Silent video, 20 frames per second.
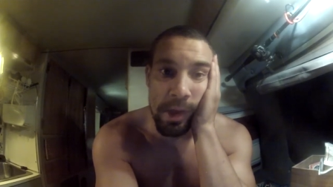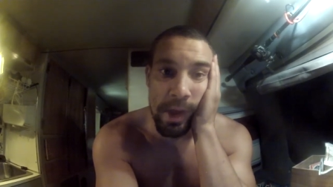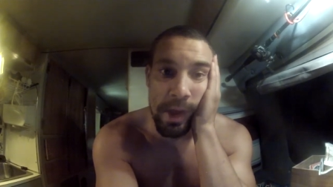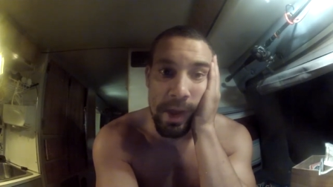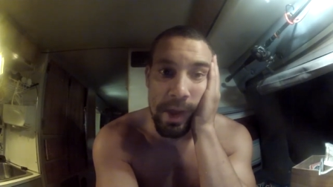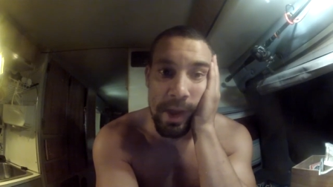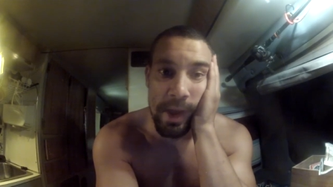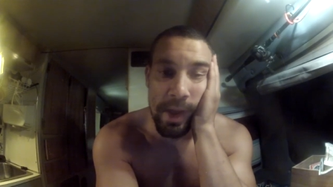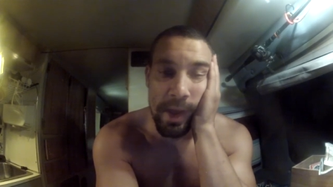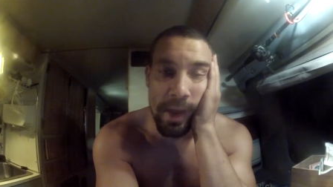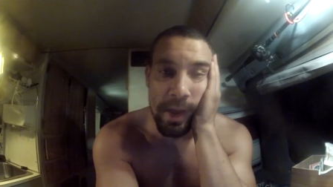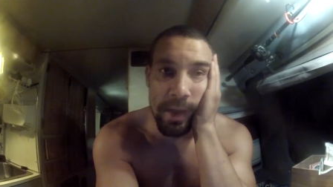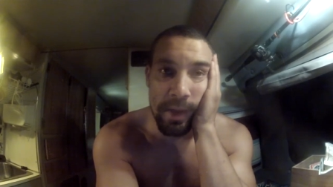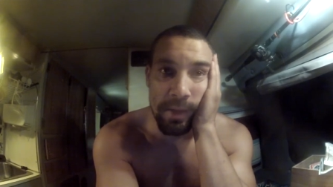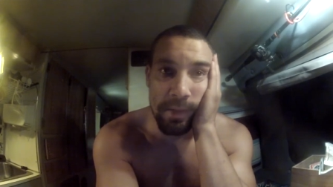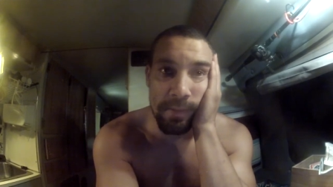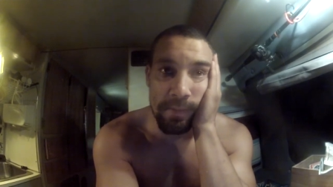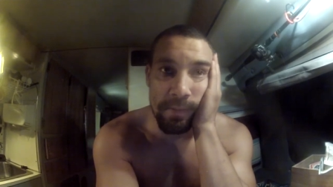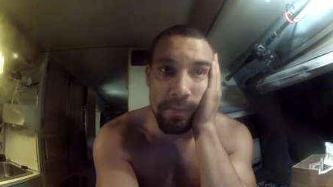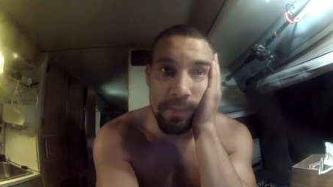
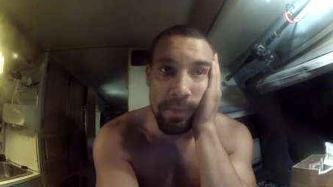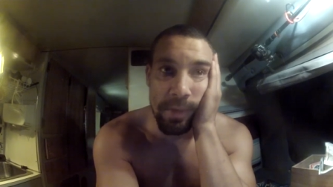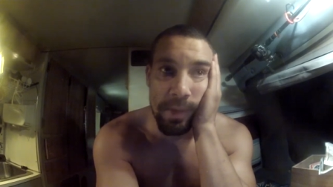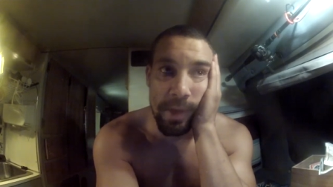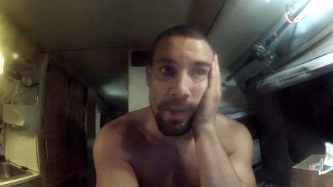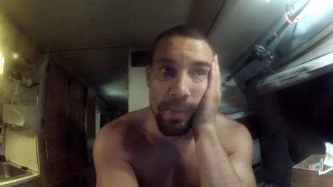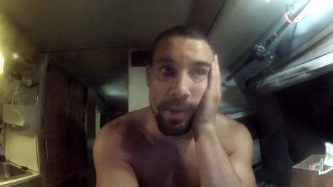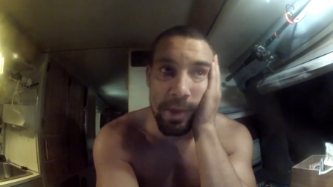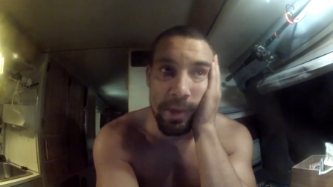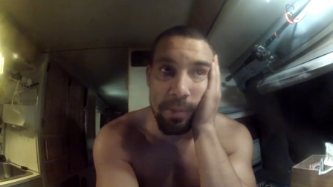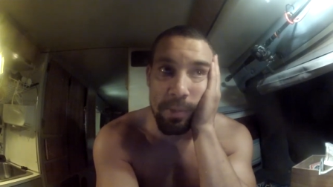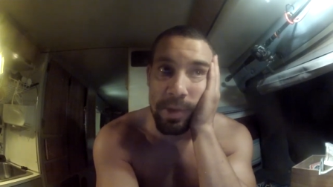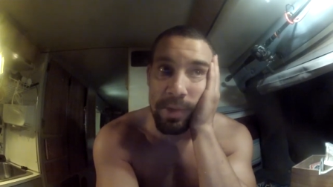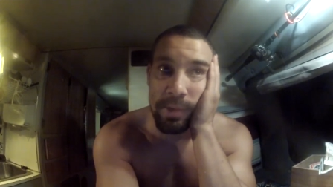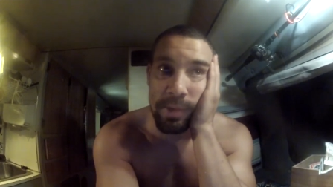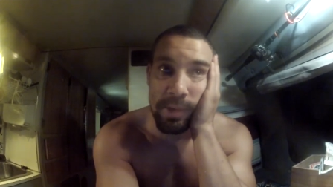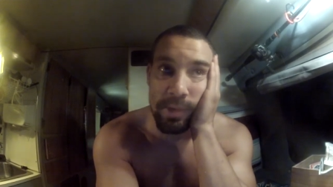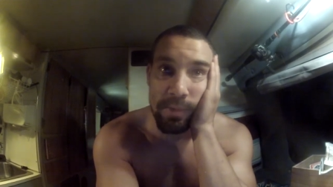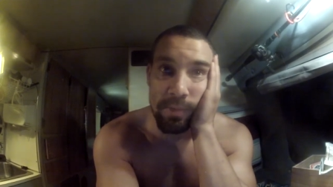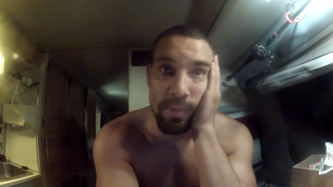and I mean went
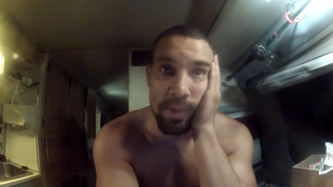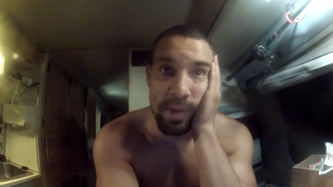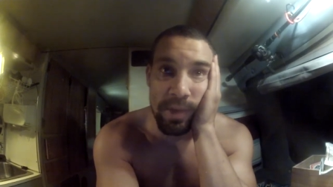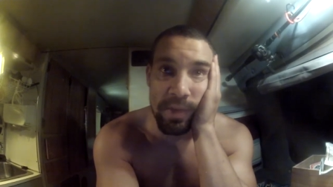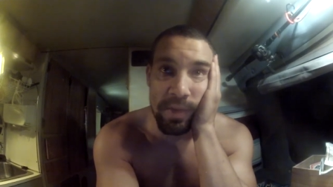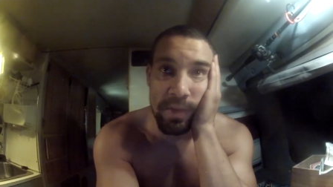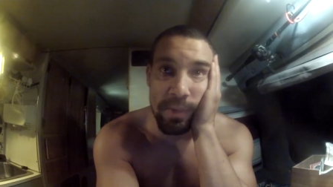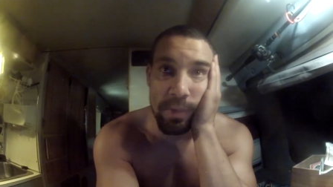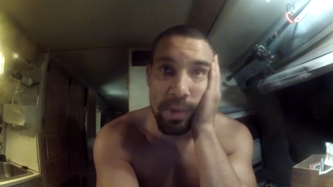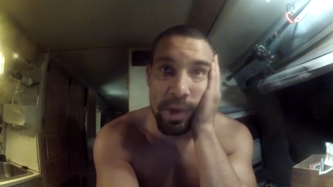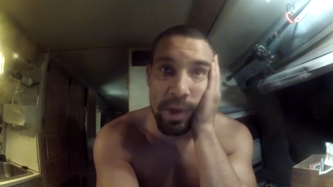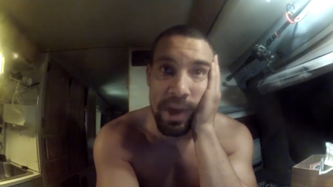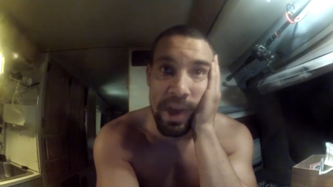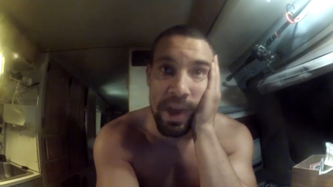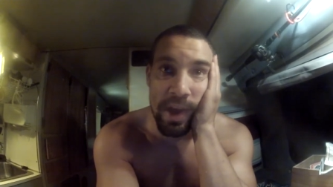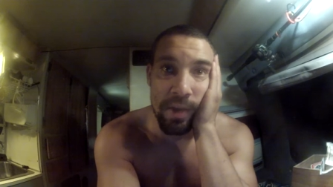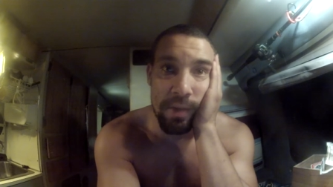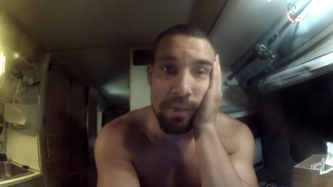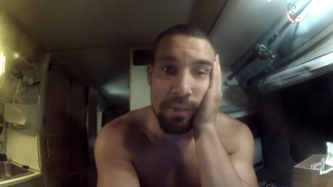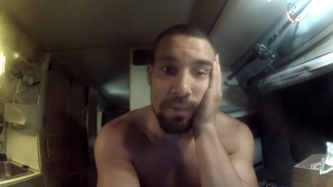went to work
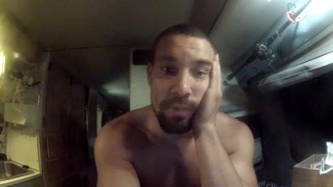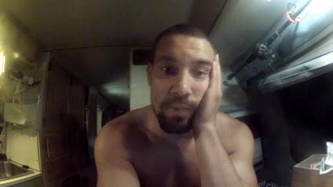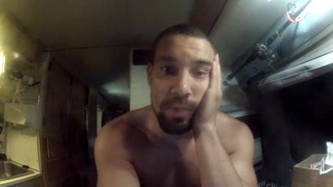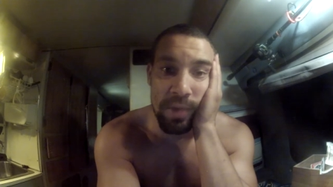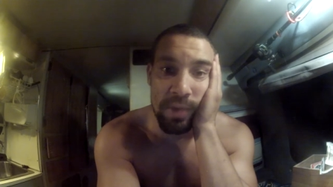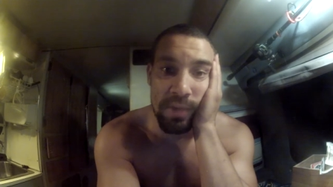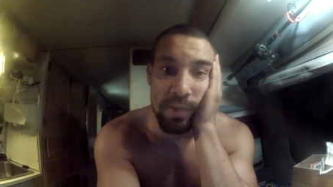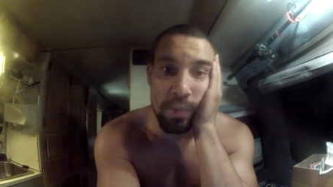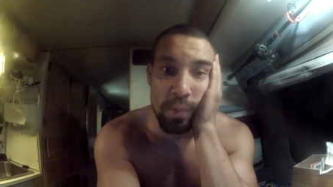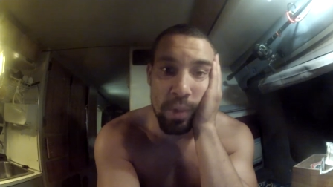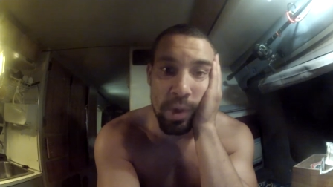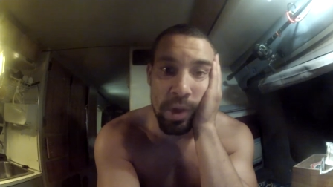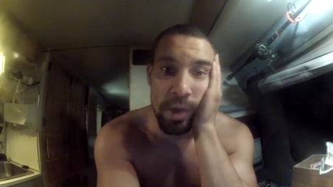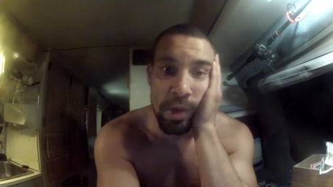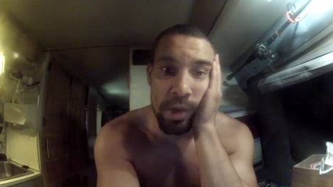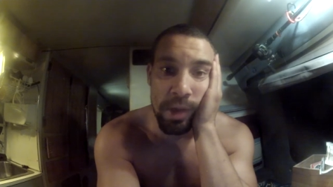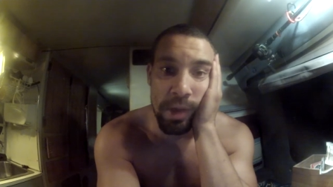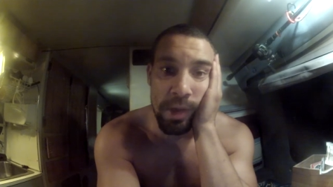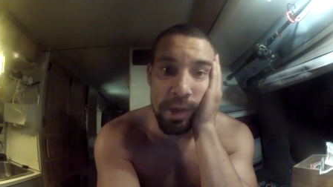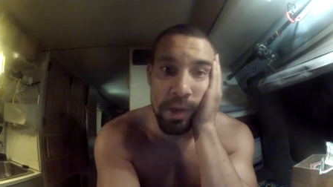out, went to work,